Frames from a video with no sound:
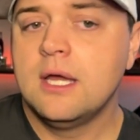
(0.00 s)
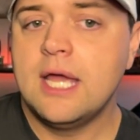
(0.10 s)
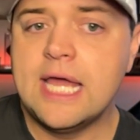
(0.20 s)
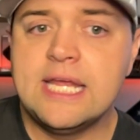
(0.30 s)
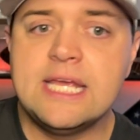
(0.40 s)

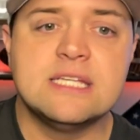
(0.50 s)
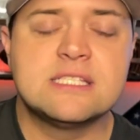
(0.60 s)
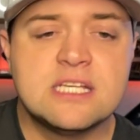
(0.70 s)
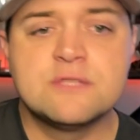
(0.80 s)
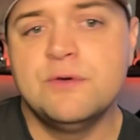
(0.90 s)
and he
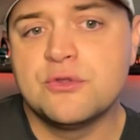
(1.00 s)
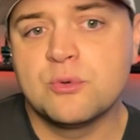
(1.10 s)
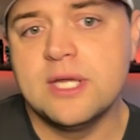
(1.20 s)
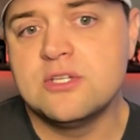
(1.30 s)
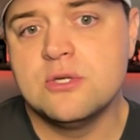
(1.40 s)
is 6'3",
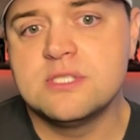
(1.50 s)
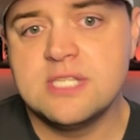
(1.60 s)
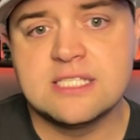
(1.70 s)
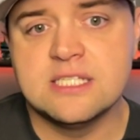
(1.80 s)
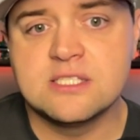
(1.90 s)

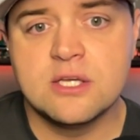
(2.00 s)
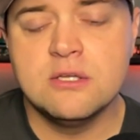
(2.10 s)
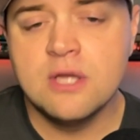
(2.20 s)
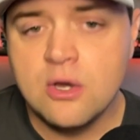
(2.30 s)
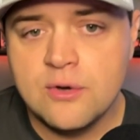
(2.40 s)
260.
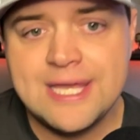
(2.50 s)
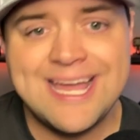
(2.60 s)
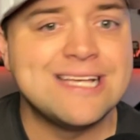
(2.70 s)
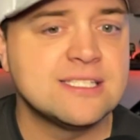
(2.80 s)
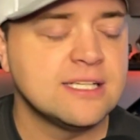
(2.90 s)
So he
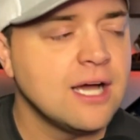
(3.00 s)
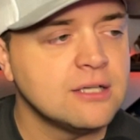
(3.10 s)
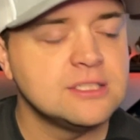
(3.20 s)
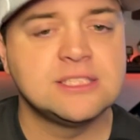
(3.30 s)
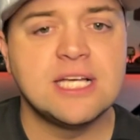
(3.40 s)
has the
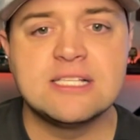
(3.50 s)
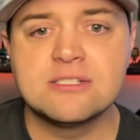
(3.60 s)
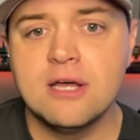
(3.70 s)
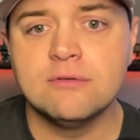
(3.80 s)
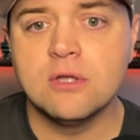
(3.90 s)
college size
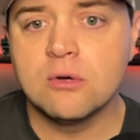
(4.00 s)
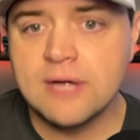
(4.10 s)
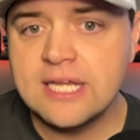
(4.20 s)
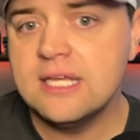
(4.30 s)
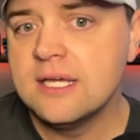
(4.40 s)
level
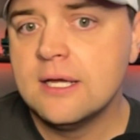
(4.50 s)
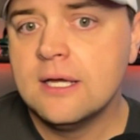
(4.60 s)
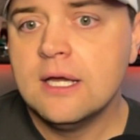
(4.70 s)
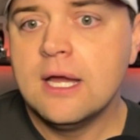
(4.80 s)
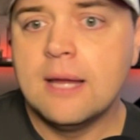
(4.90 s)
already.
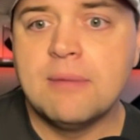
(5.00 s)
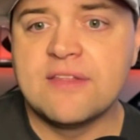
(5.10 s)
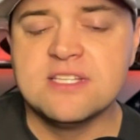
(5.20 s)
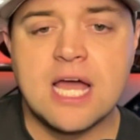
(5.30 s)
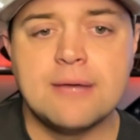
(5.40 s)
And by
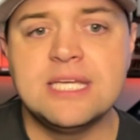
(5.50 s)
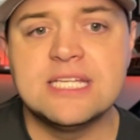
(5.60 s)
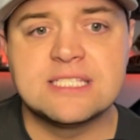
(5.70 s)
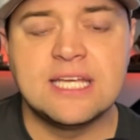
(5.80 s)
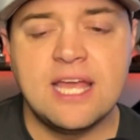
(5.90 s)
the time he
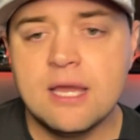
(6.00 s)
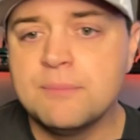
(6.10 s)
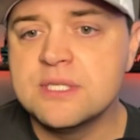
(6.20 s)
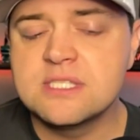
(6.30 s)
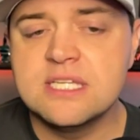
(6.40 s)
gets to
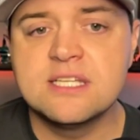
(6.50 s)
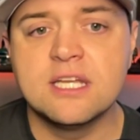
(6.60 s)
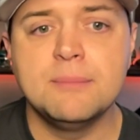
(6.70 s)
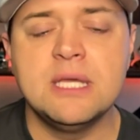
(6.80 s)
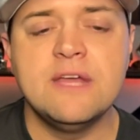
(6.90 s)
campus, he's
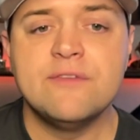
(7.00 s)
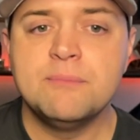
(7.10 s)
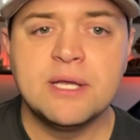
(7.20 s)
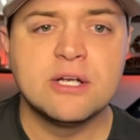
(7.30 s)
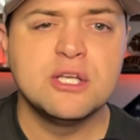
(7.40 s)
going to be
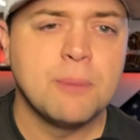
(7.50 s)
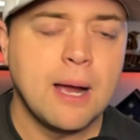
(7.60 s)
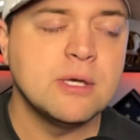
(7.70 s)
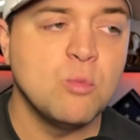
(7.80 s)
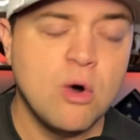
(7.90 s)
even bigger. You
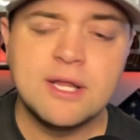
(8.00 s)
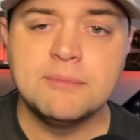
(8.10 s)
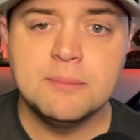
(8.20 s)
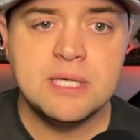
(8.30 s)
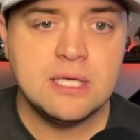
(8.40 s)
probably want
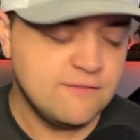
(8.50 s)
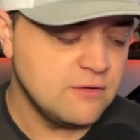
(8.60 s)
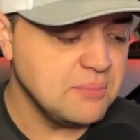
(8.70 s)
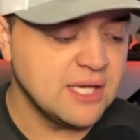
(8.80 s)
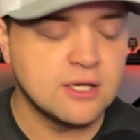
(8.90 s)
him to be
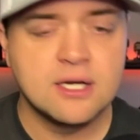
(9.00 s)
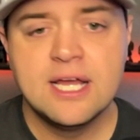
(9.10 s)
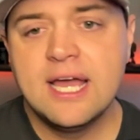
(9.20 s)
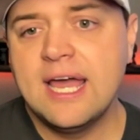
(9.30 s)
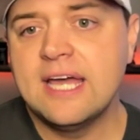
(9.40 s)
even
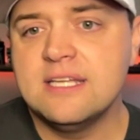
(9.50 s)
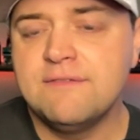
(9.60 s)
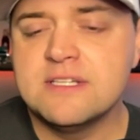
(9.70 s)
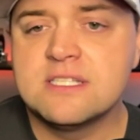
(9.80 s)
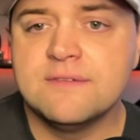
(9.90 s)
bigger at
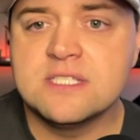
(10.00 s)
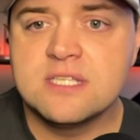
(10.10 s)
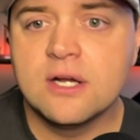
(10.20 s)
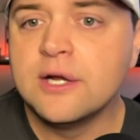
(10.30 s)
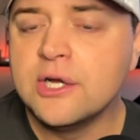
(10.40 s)
defensive
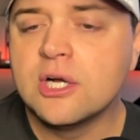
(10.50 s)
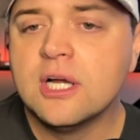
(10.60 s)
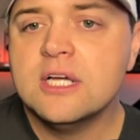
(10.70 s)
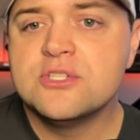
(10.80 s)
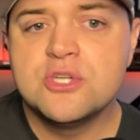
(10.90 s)

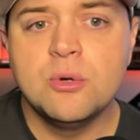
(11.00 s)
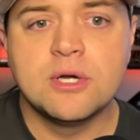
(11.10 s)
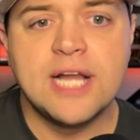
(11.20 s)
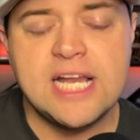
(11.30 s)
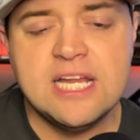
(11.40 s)
interior,
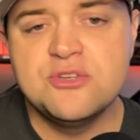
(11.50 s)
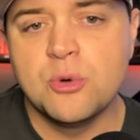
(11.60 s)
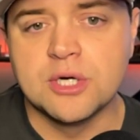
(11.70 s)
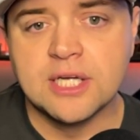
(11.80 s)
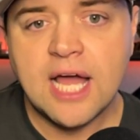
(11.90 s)
280,
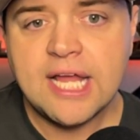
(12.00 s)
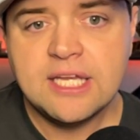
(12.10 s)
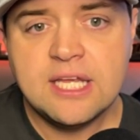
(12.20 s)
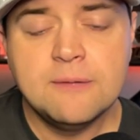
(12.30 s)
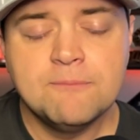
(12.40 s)

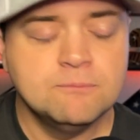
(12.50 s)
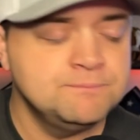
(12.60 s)
290,